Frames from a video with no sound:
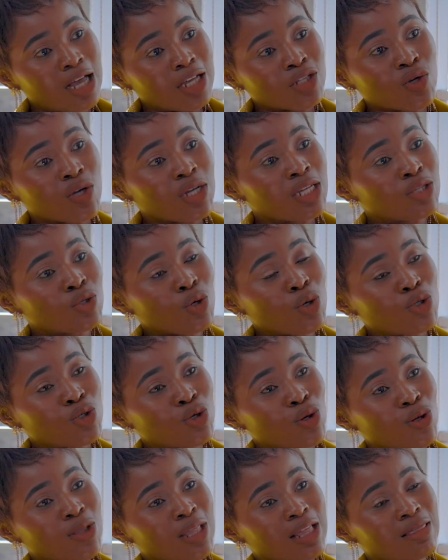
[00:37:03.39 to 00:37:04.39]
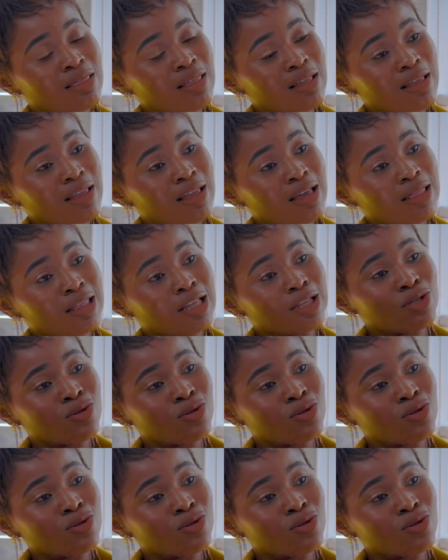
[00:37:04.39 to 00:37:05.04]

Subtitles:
So it's also the thinking, the